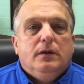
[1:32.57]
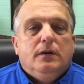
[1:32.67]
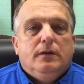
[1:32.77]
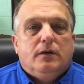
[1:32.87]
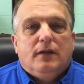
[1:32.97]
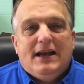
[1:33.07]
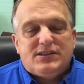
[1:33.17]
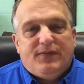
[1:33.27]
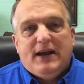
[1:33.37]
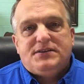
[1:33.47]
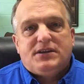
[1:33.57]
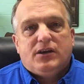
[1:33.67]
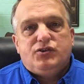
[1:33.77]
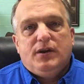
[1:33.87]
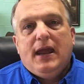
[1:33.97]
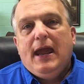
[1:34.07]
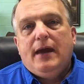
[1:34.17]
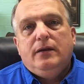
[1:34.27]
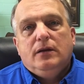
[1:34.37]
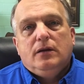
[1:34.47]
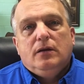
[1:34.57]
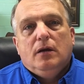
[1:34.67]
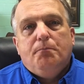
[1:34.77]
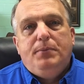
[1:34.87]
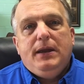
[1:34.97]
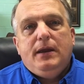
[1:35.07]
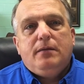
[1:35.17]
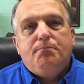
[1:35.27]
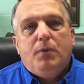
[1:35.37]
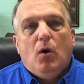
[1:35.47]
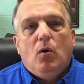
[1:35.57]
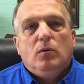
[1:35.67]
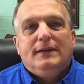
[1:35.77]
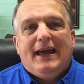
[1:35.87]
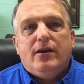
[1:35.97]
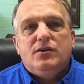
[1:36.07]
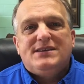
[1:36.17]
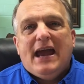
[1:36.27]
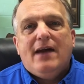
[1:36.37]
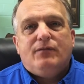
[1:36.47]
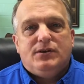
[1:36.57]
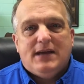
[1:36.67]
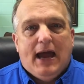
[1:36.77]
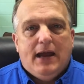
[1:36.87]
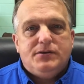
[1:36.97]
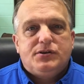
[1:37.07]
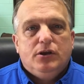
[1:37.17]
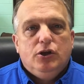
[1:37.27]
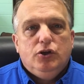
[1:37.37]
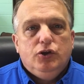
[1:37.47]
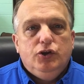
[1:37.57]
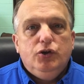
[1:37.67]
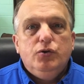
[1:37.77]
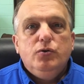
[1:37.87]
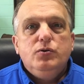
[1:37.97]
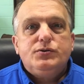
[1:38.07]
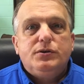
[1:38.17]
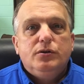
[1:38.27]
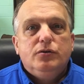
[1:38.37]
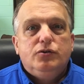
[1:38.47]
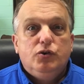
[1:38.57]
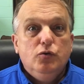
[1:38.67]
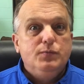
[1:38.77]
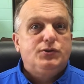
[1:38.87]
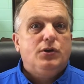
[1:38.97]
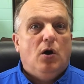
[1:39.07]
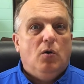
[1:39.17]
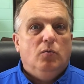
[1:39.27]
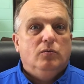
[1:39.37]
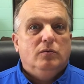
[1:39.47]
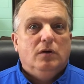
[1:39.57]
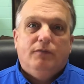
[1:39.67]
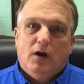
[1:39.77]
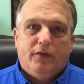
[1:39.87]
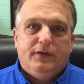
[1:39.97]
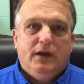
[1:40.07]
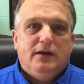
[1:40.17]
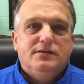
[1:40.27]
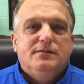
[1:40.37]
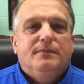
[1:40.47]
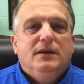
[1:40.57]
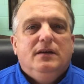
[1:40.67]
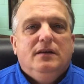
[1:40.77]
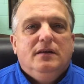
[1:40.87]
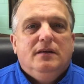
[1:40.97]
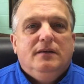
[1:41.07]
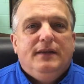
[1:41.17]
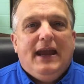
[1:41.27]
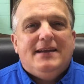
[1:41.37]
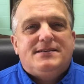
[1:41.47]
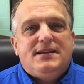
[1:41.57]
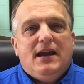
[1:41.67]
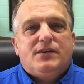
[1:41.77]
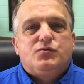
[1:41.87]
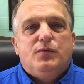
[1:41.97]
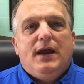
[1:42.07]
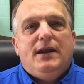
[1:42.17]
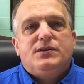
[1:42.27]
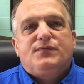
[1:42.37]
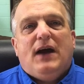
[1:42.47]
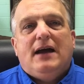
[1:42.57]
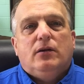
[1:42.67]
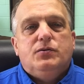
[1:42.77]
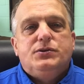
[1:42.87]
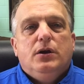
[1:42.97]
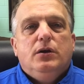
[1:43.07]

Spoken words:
the classified section. It had big, bold letters advertised, Used Tombstone, of all things. The ad's text read as follows: